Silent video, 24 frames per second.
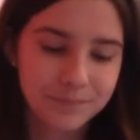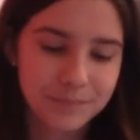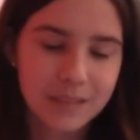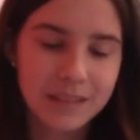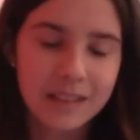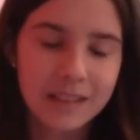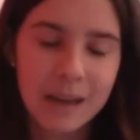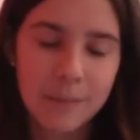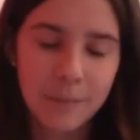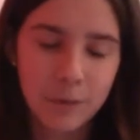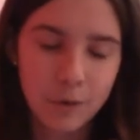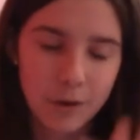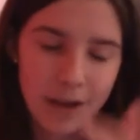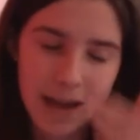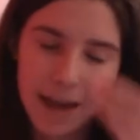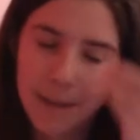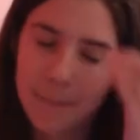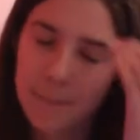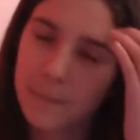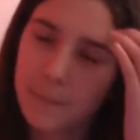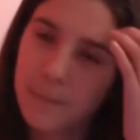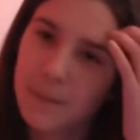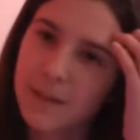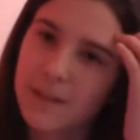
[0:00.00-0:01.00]
netball
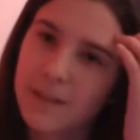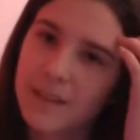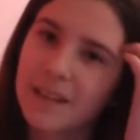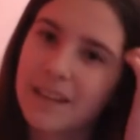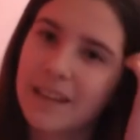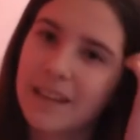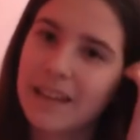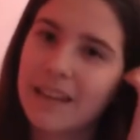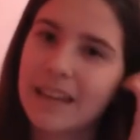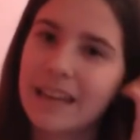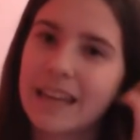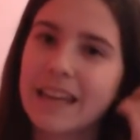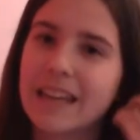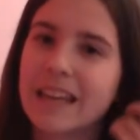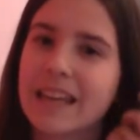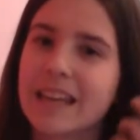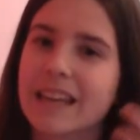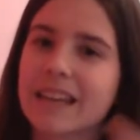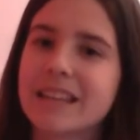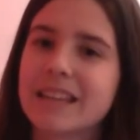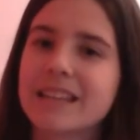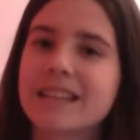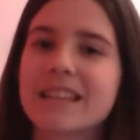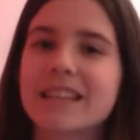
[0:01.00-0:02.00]
camp, and
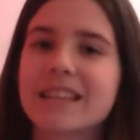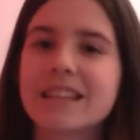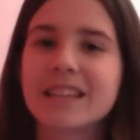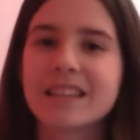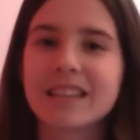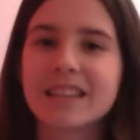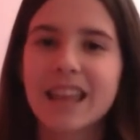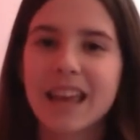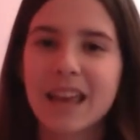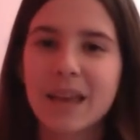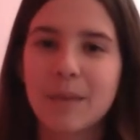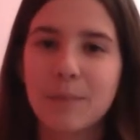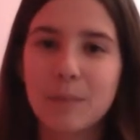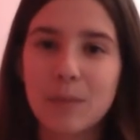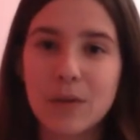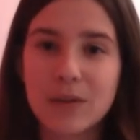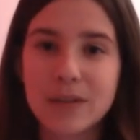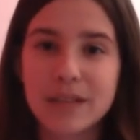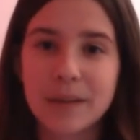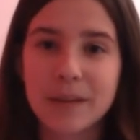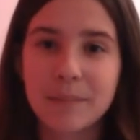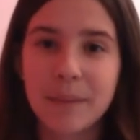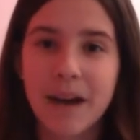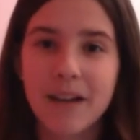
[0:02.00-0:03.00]
because he does like
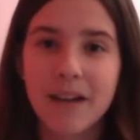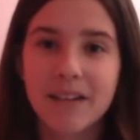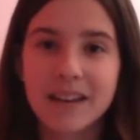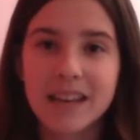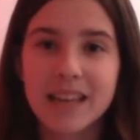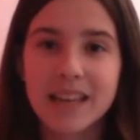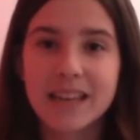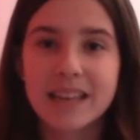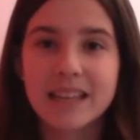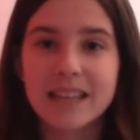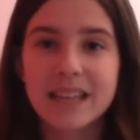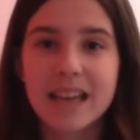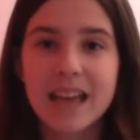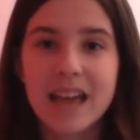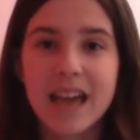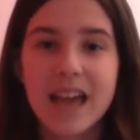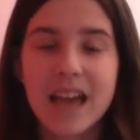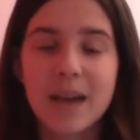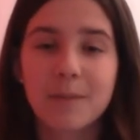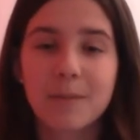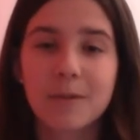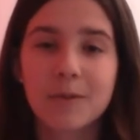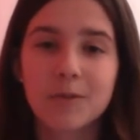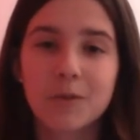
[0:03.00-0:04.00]
music parodies.
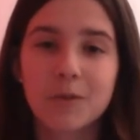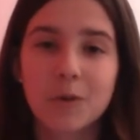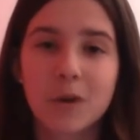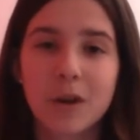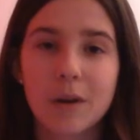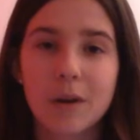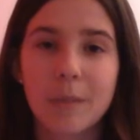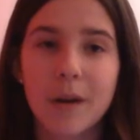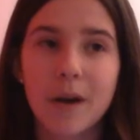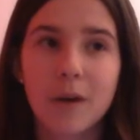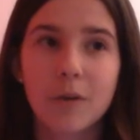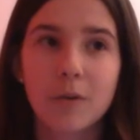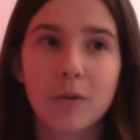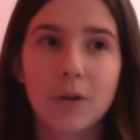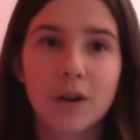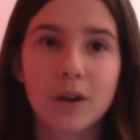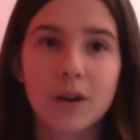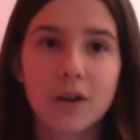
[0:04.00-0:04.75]
We were talking about